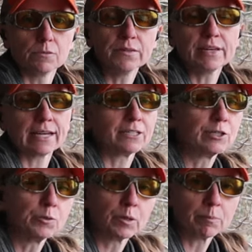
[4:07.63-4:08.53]
One thing I
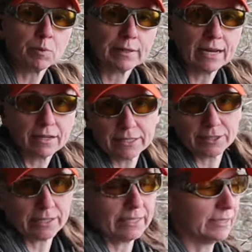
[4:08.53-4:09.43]
do want to point out
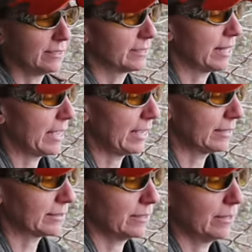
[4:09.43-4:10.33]
here is that